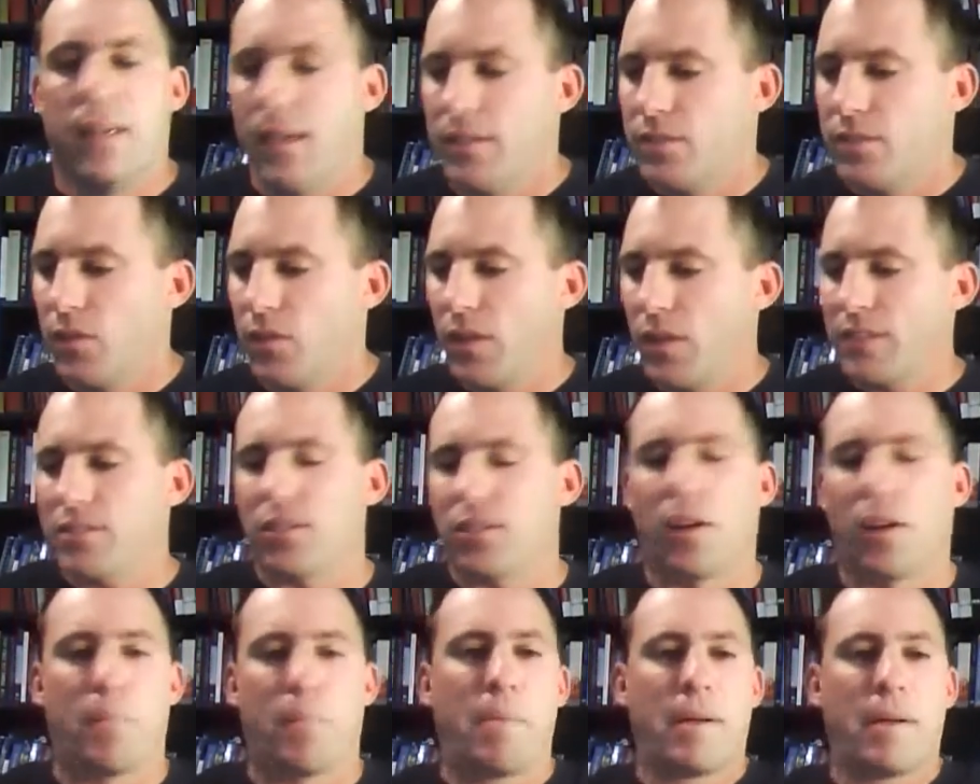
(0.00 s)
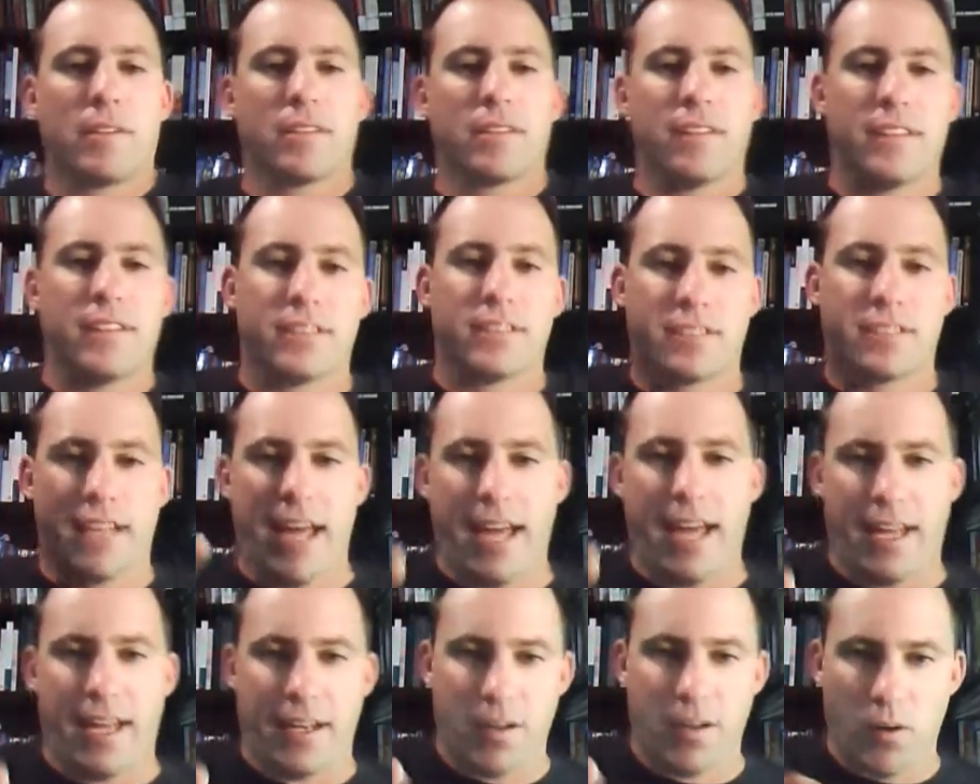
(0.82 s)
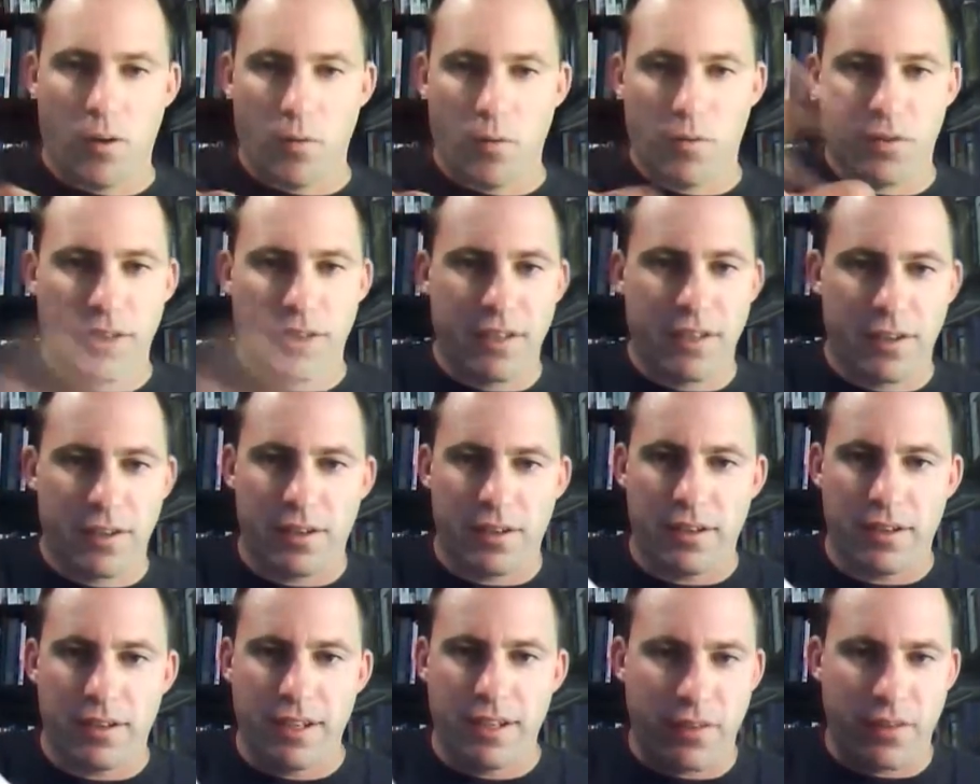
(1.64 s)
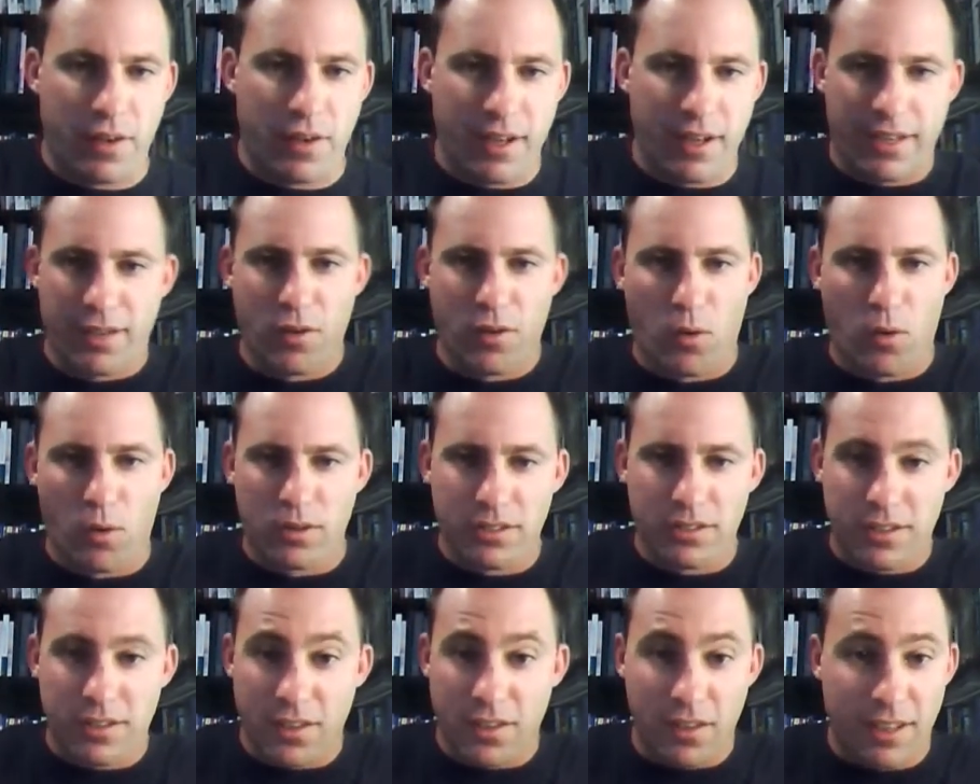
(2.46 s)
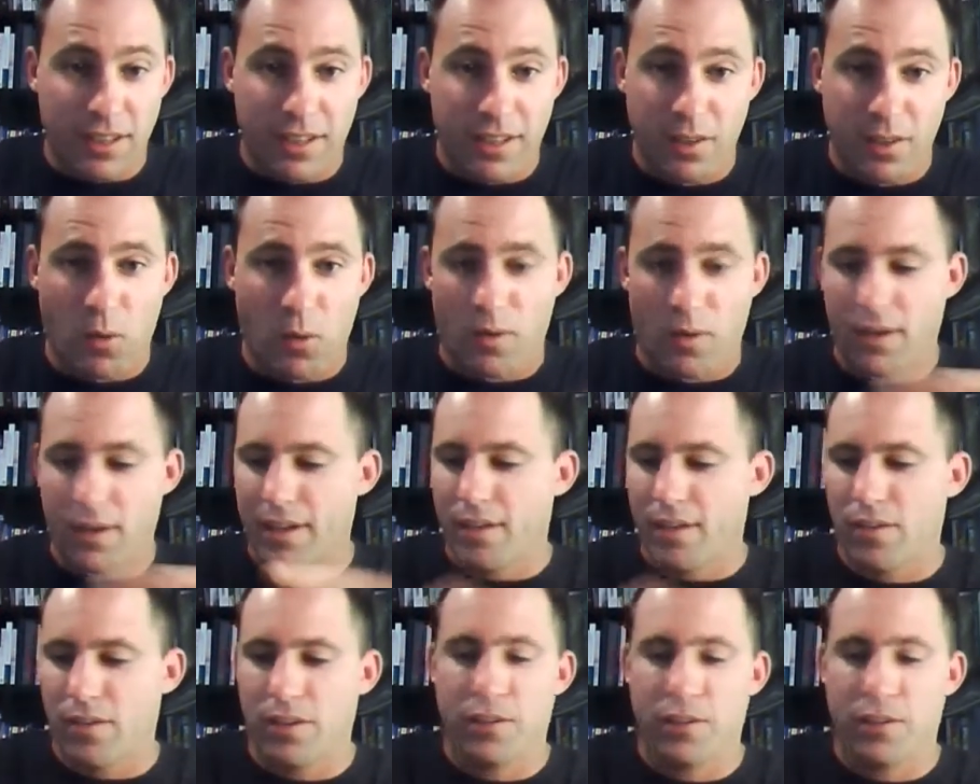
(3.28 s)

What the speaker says: So let's start building this cake. Hopefully you're either still ignoring or